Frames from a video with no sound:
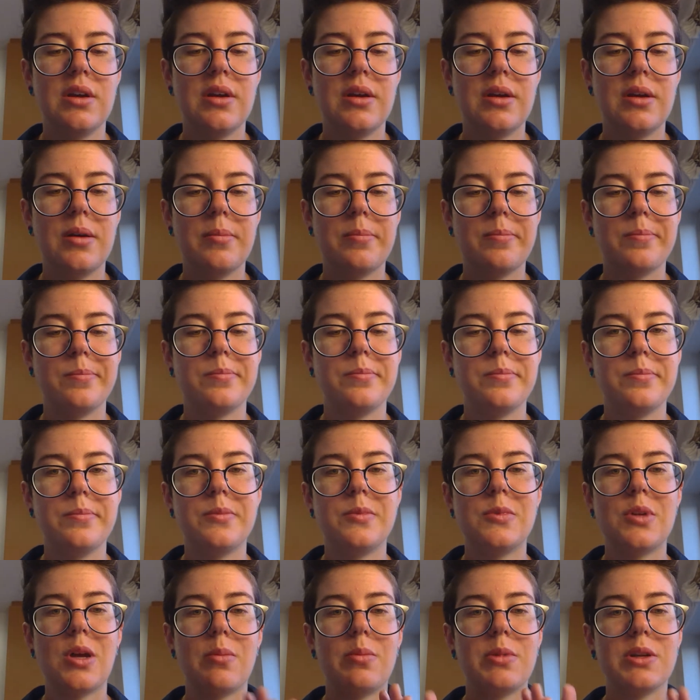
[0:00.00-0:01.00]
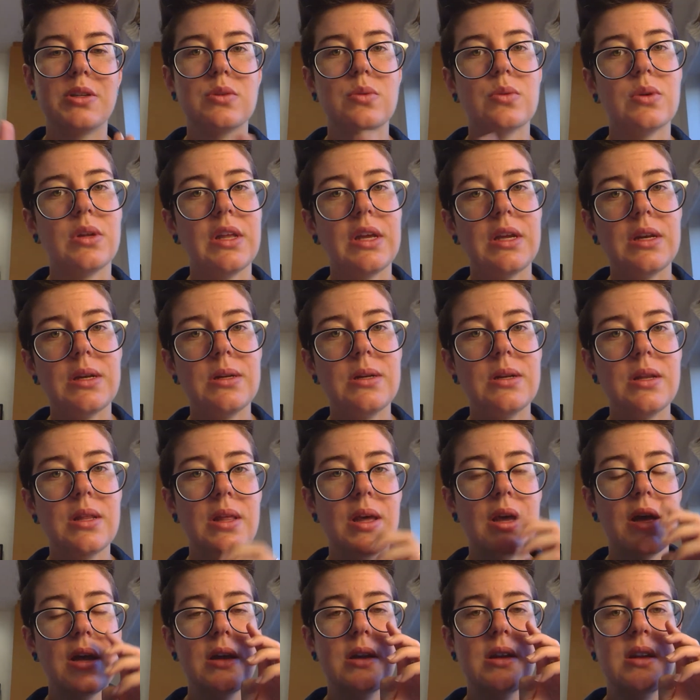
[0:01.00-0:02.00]
um, topics related to
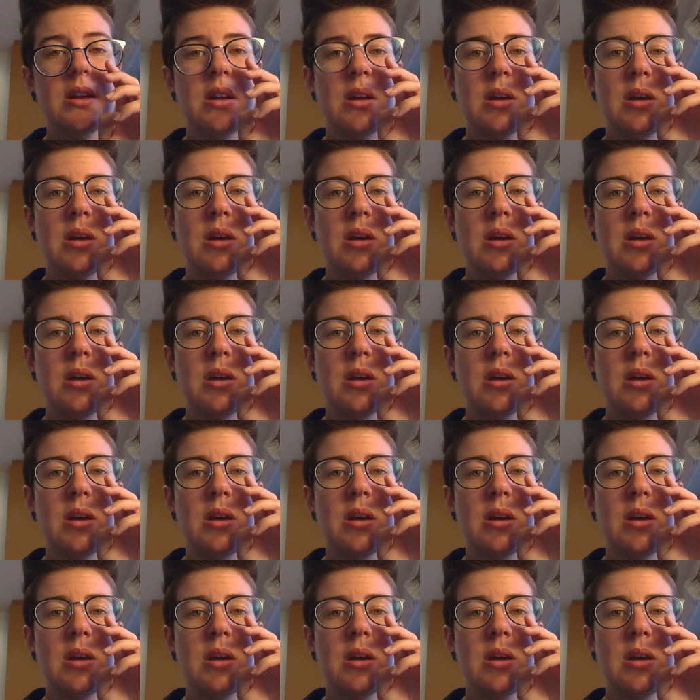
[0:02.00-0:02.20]
that.